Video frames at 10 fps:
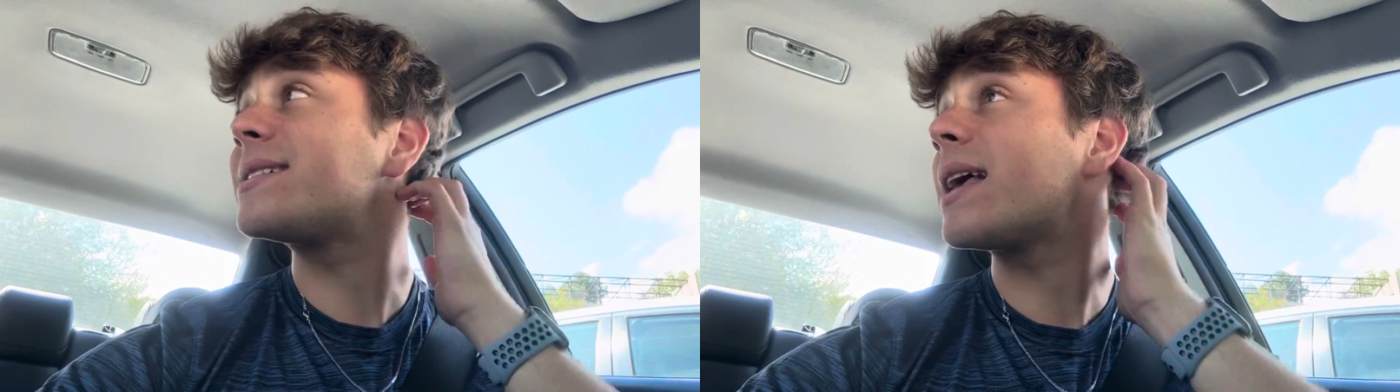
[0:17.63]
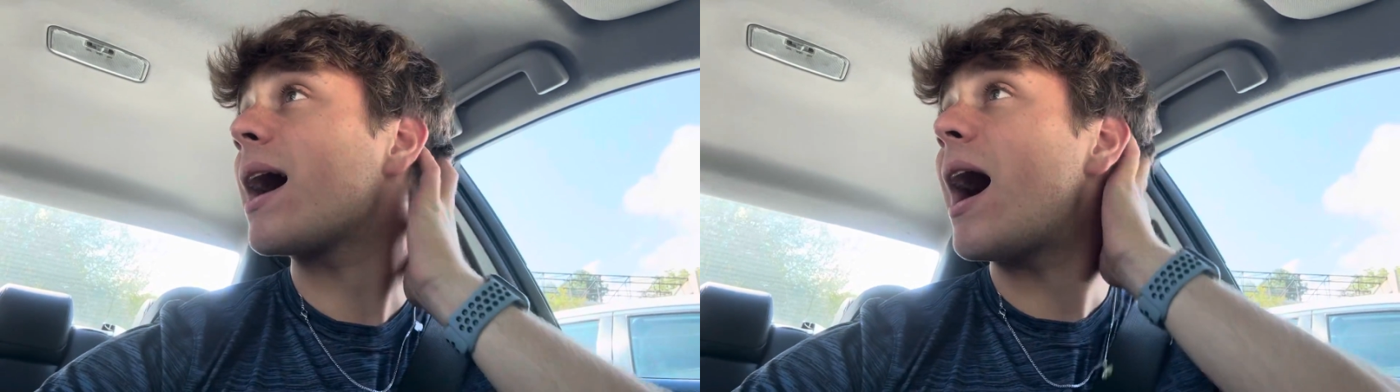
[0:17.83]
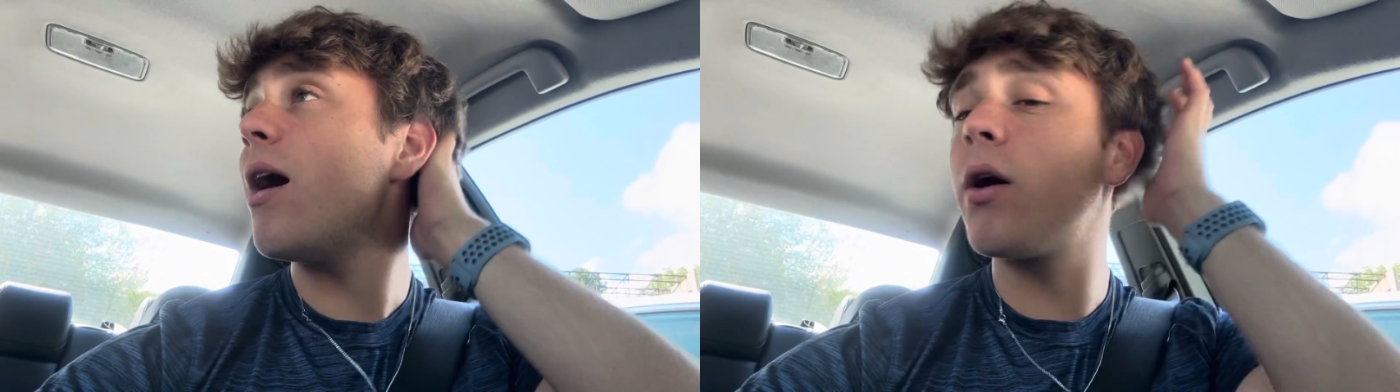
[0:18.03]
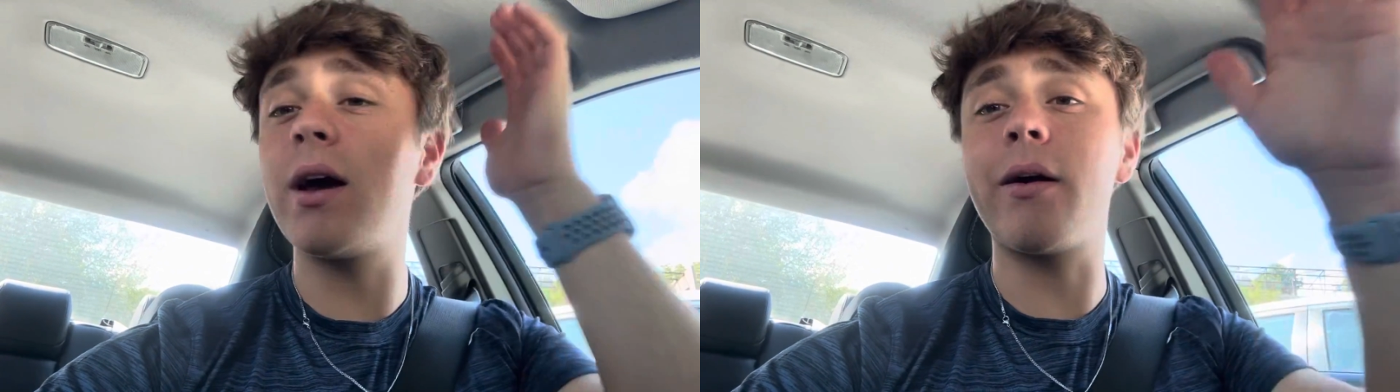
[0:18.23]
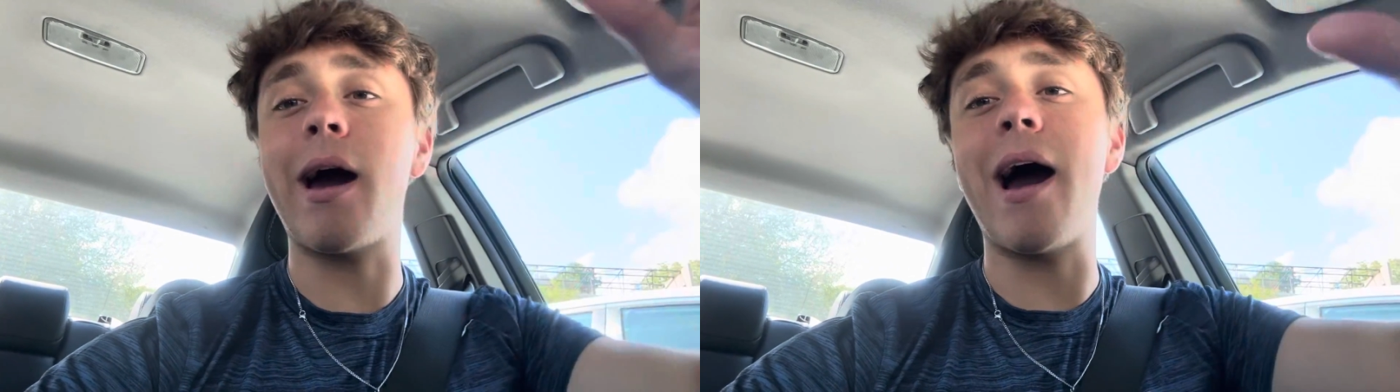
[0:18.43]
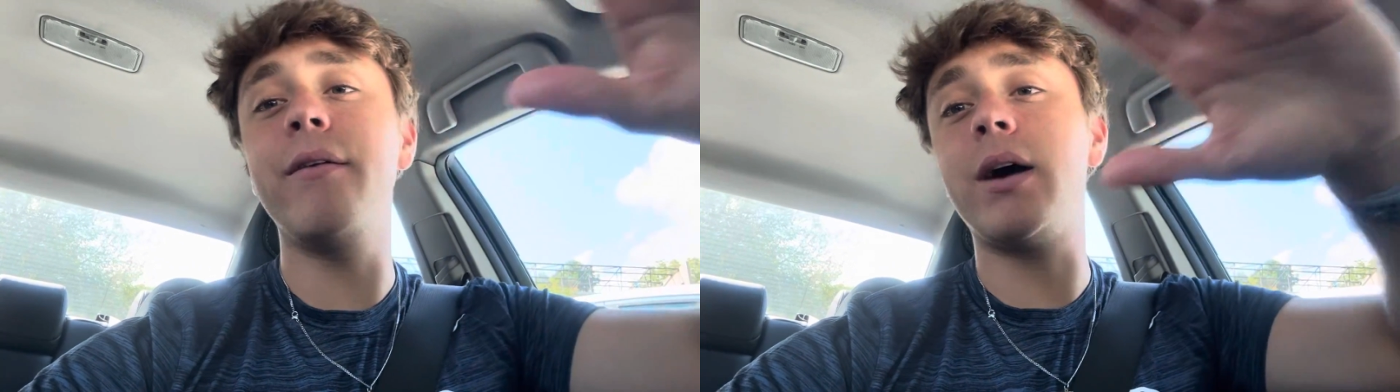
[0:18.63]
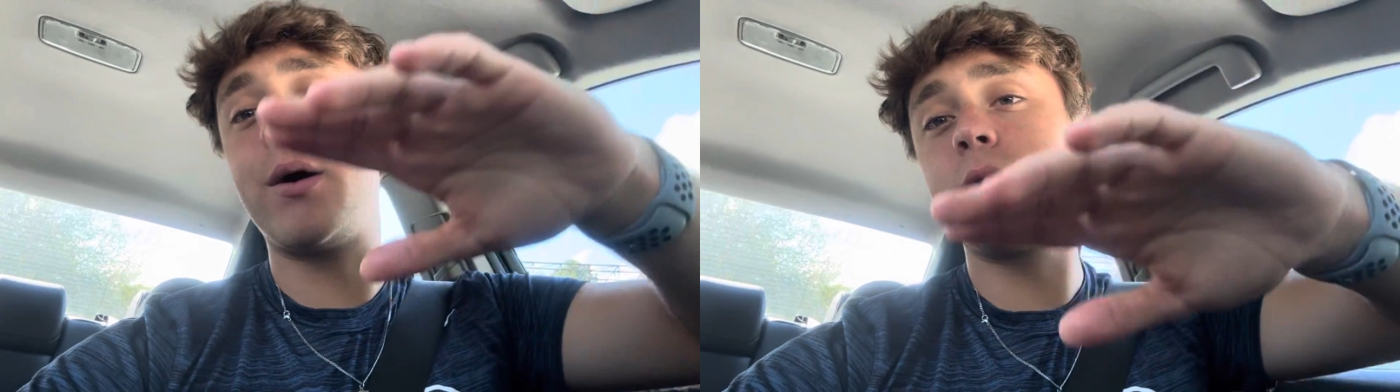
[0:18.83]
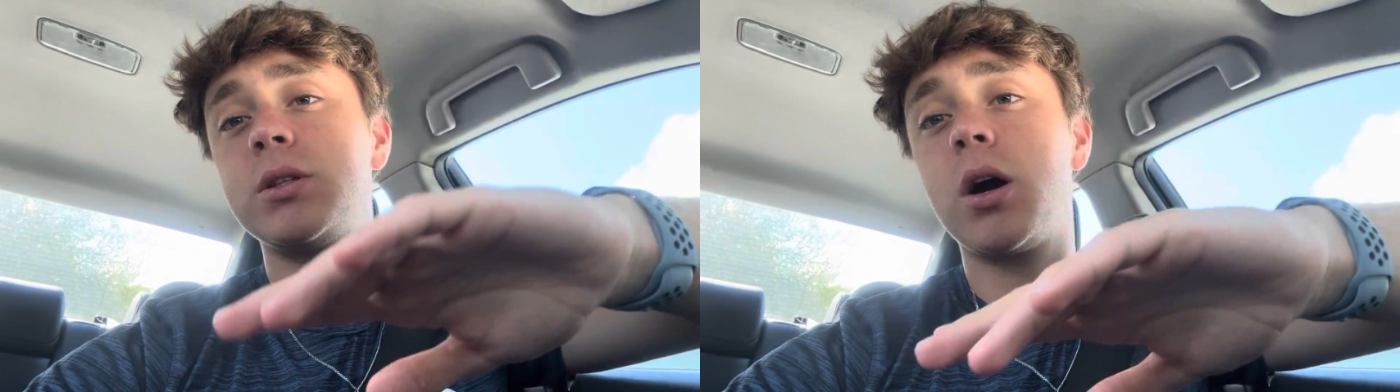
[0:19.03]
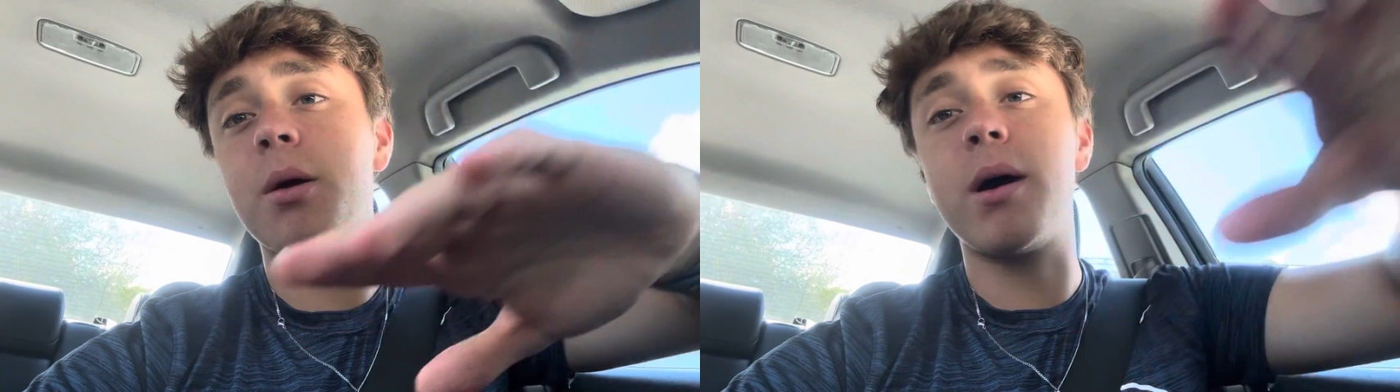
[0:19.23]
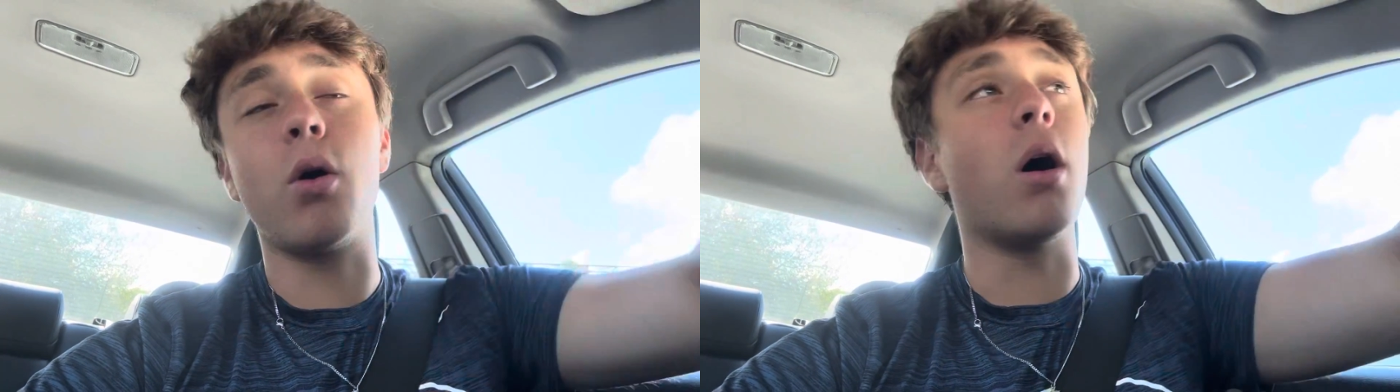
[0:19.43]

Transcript: Like, I okay, okay I I want to talk about